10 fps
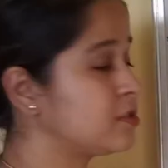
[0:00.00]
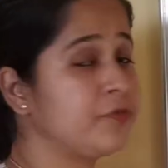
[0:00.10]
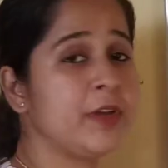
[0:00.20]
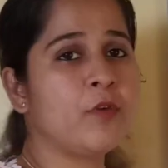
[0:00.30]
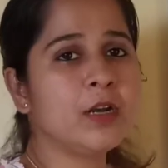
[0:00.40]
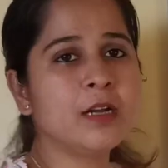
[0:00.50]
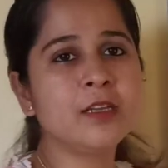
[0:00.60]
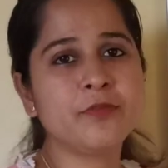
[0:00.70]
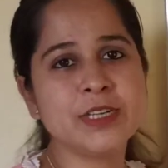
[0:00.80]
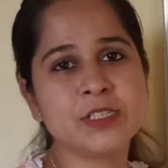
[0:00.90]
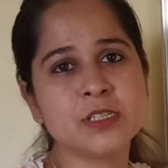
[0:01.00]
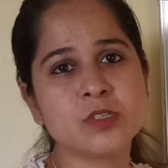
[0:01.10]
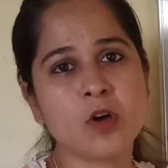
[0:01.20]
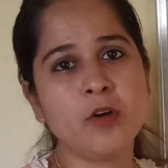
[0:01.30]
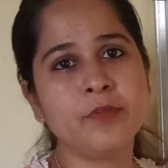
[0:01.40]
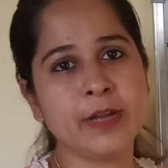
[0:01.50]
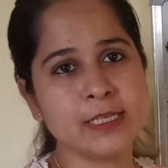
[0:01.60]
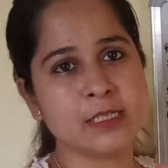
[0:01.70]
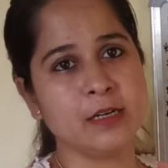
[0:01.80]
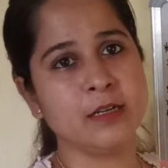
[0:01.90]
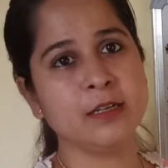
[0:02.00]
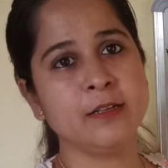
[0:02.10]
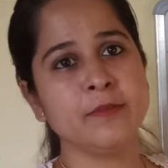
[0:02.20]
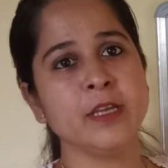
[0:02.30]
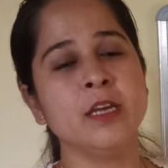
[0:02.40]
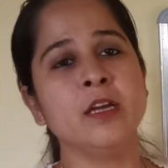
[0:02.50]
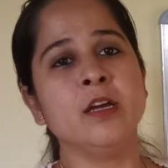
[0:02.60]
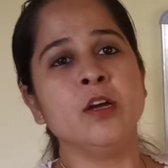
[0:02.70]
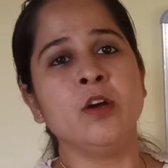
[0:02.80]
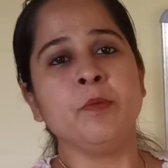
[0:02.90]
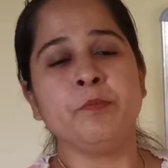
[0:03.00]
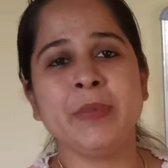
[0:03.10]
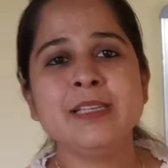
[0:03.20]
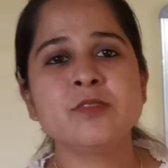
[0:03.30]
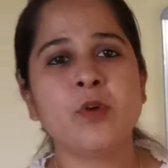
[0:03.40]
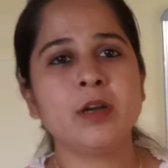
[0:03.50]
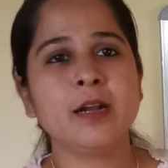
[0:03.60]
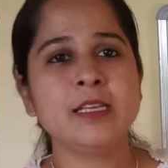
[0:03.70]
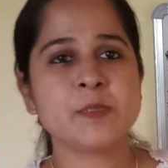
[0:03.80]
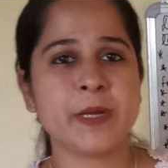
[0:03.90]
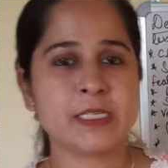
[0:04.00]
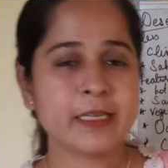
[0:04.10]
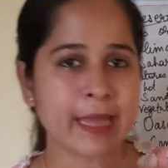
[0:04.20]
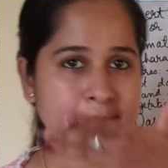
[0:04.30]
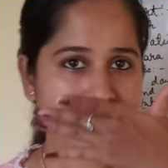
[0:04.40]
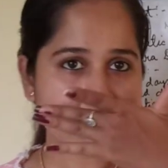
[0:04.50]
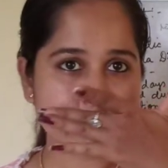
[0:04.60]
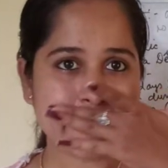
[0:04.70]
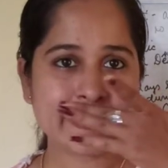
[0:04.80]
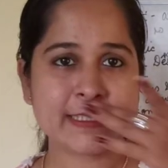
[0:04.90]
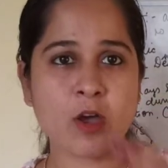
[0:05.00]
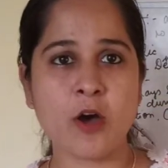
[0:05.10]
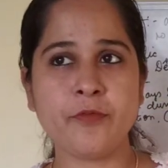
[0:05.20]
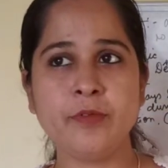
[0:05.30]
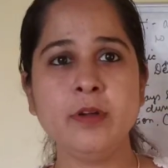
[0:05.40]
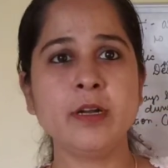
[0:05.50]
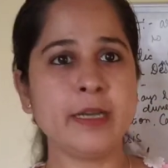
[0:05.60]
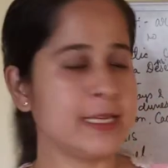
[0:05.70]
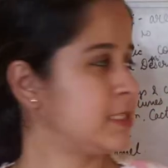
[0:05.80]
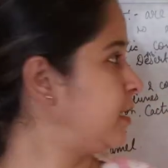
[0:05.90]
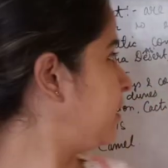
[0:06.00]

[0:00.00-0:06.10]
What are the features of desert? Means what are the special characteristics of desert?